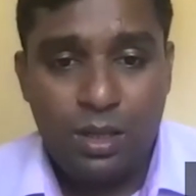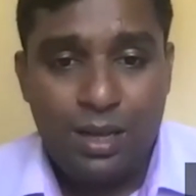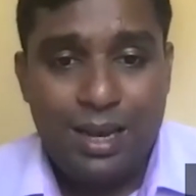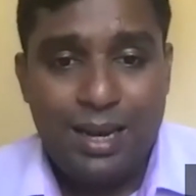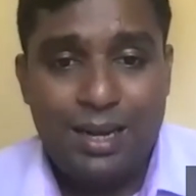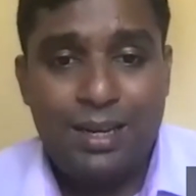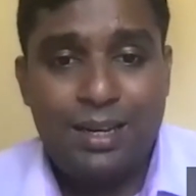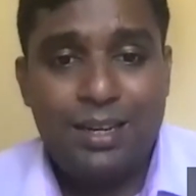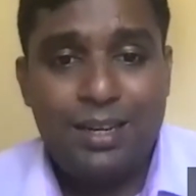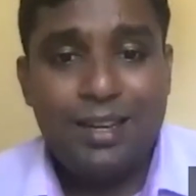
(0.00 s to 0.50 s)

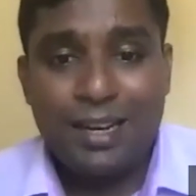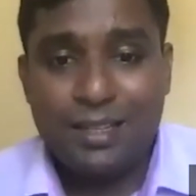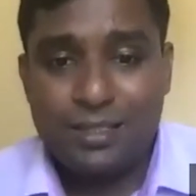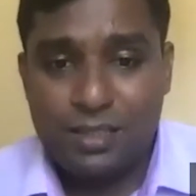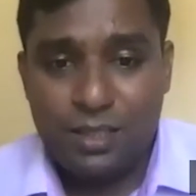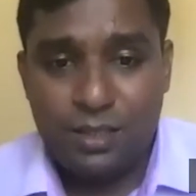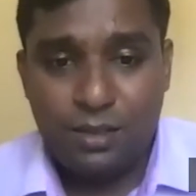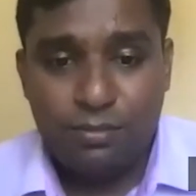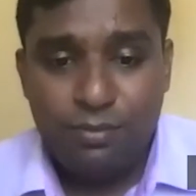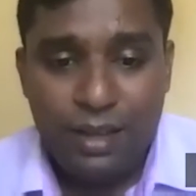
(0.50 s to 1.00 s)
an
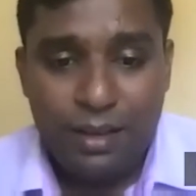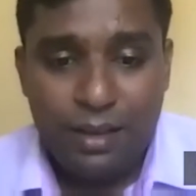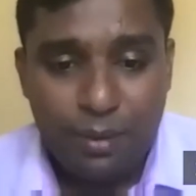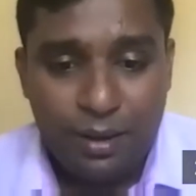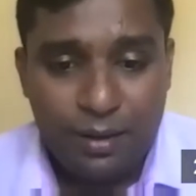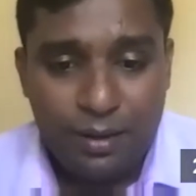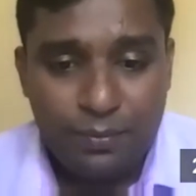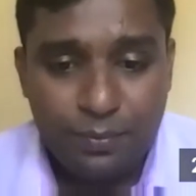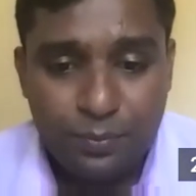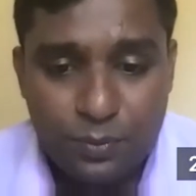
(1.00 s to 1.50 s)
induction of
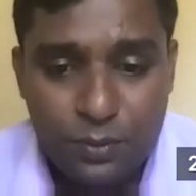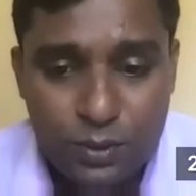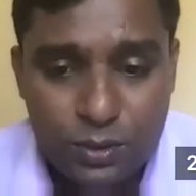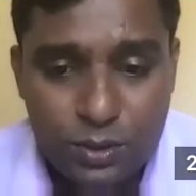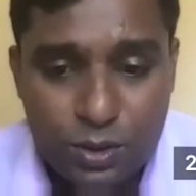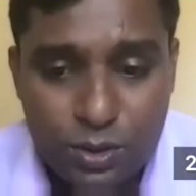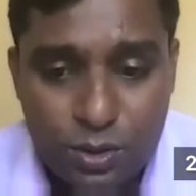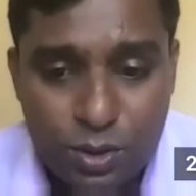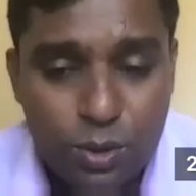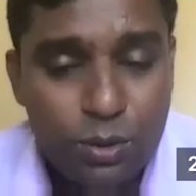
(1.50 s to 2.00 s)
labor.
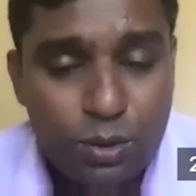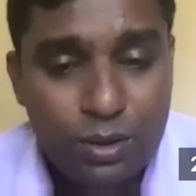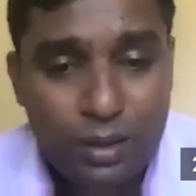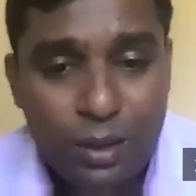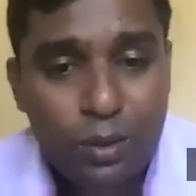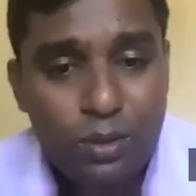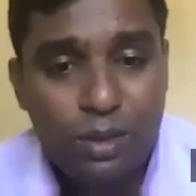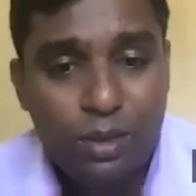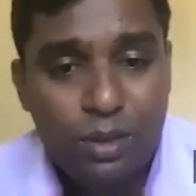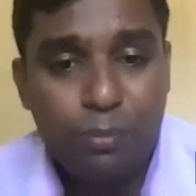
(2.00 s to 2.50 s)
So
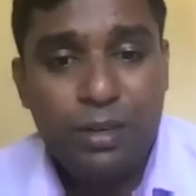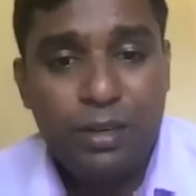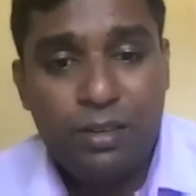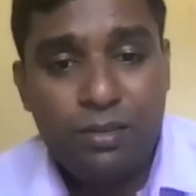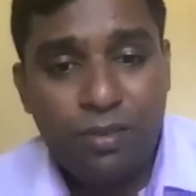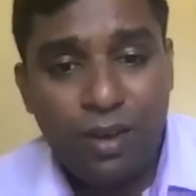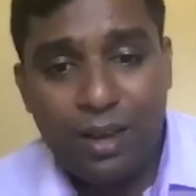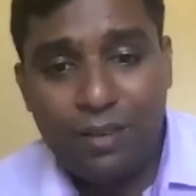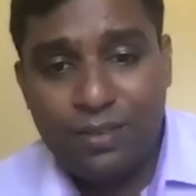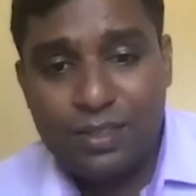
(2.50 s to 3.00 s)
now the
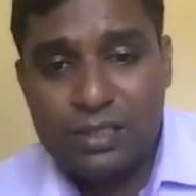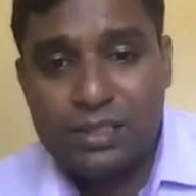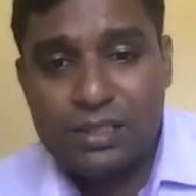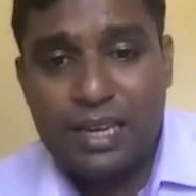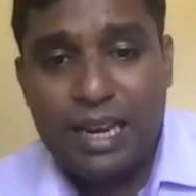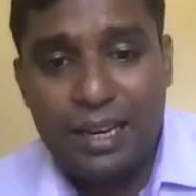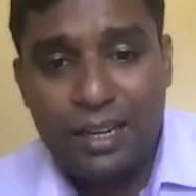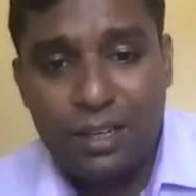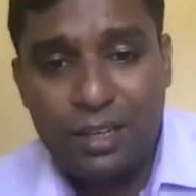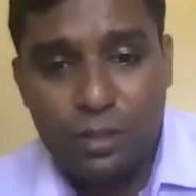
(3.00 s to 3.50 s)
midwife is
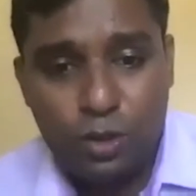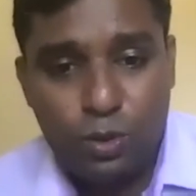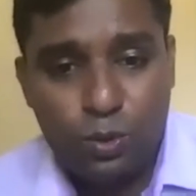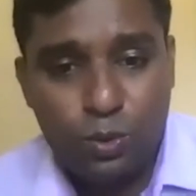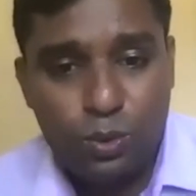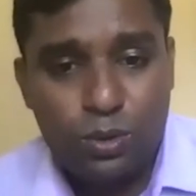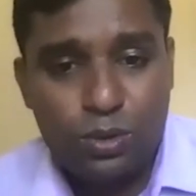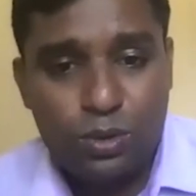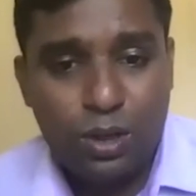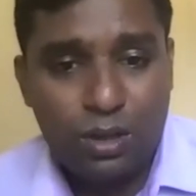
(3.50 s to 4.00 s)
telling to
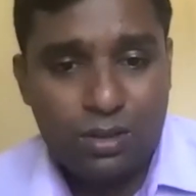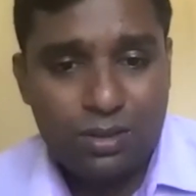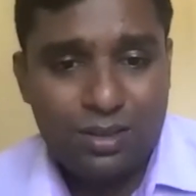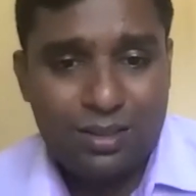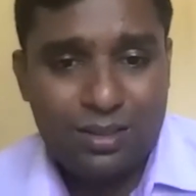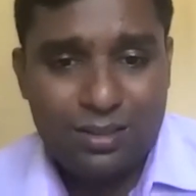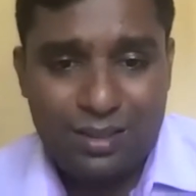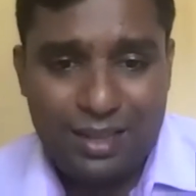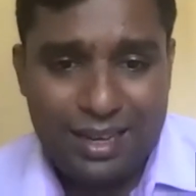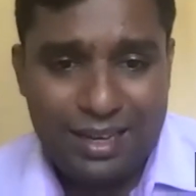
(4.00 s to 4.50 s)
you,
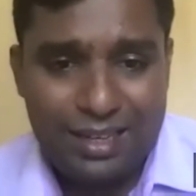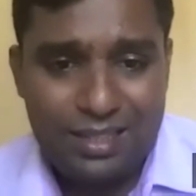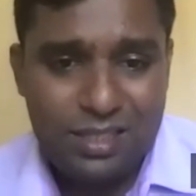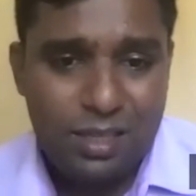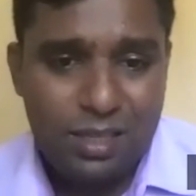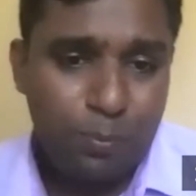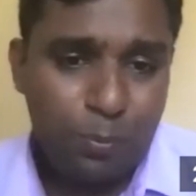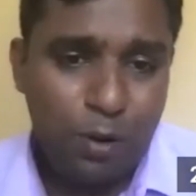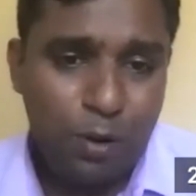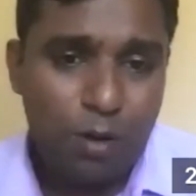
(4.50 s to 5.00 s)
doctor, there is
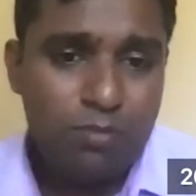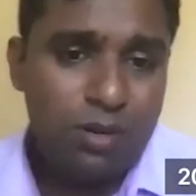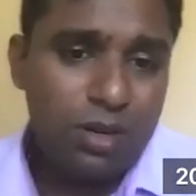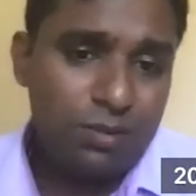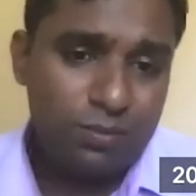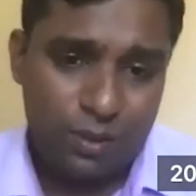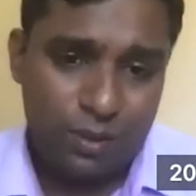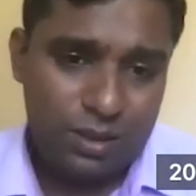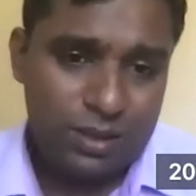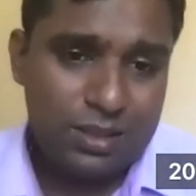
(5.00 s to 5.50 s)
a
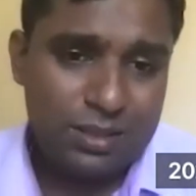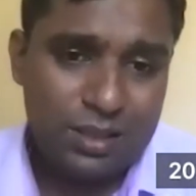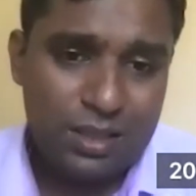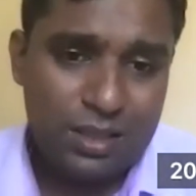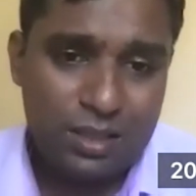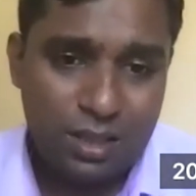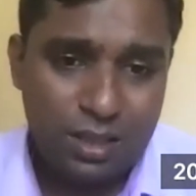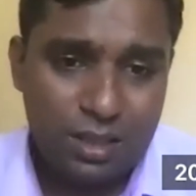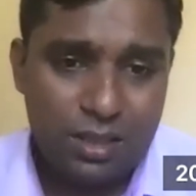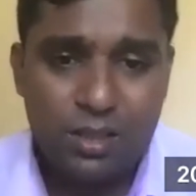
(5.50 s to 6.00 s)
problem with the
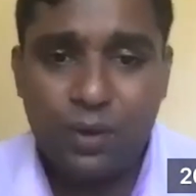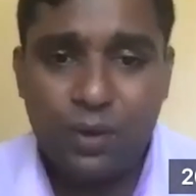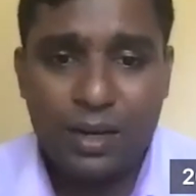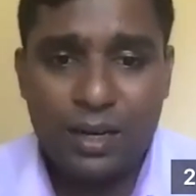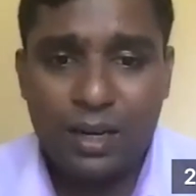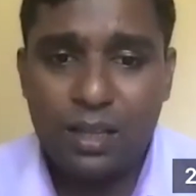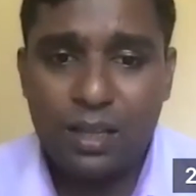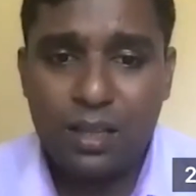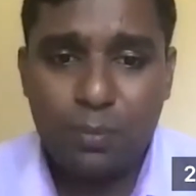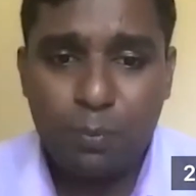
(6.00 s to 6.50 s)
CTG. What
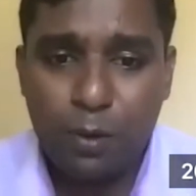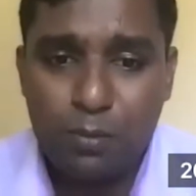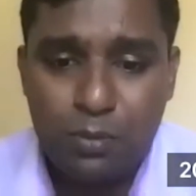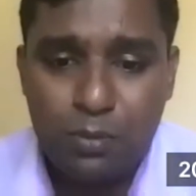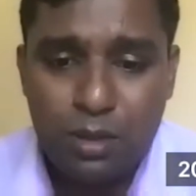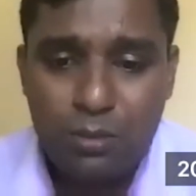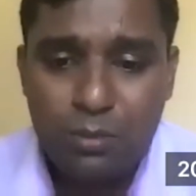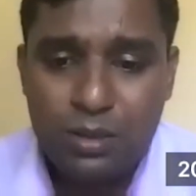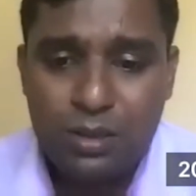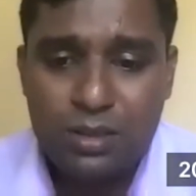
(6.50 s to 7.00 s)
are the
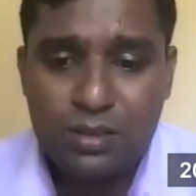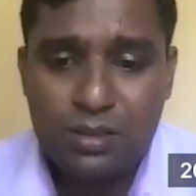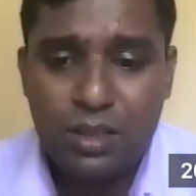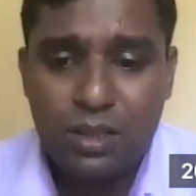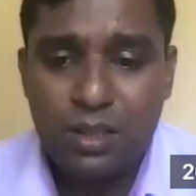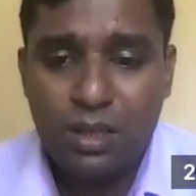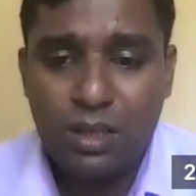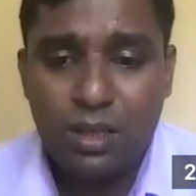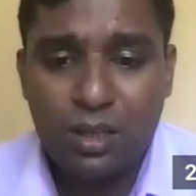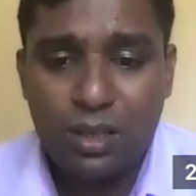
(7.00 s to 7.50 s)
problem in the
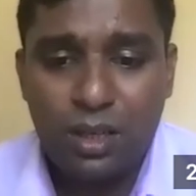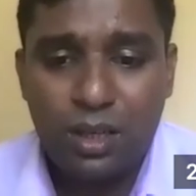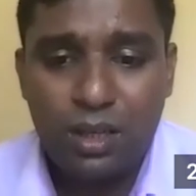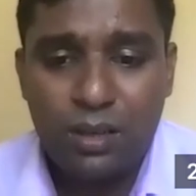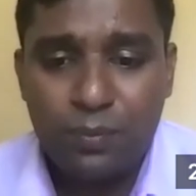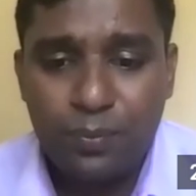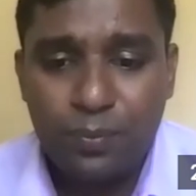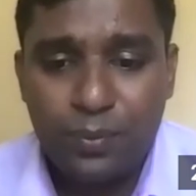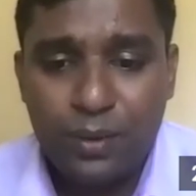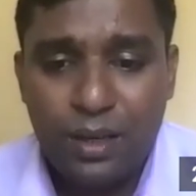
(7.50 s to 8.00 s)
CTG?